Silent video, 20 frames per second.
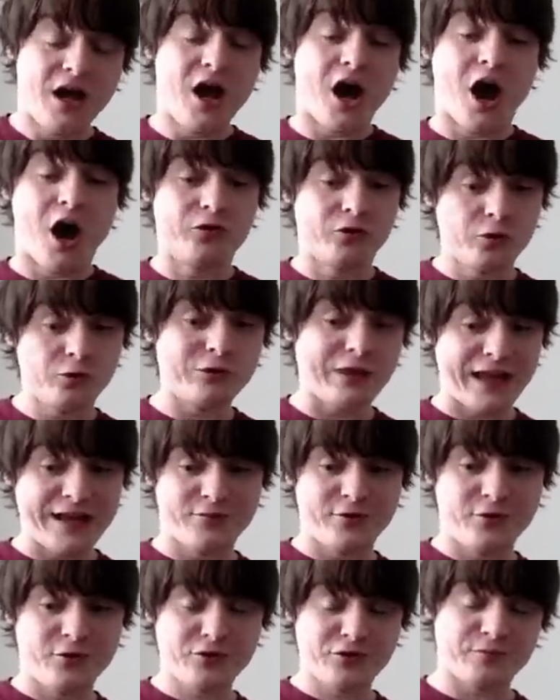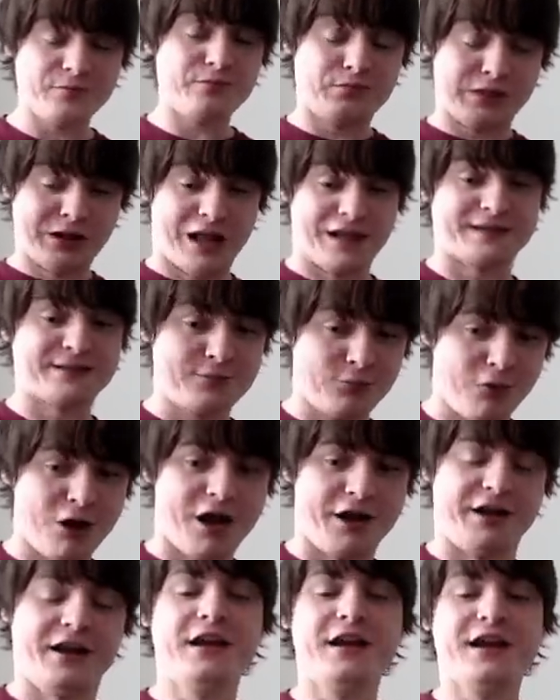are all labeled plus
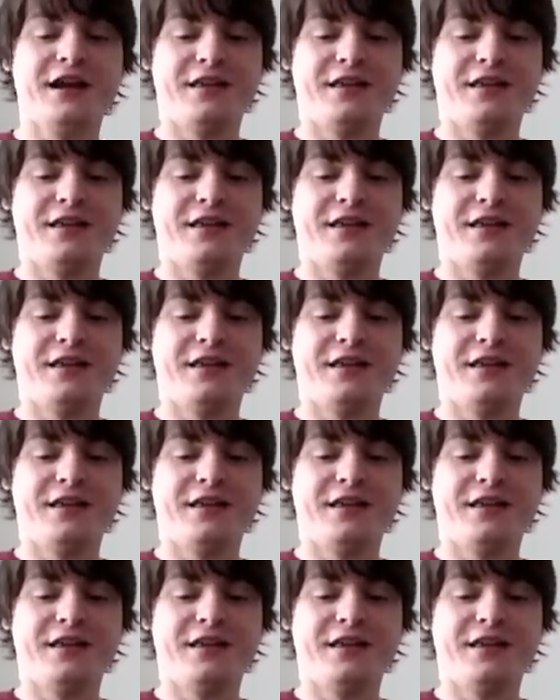one.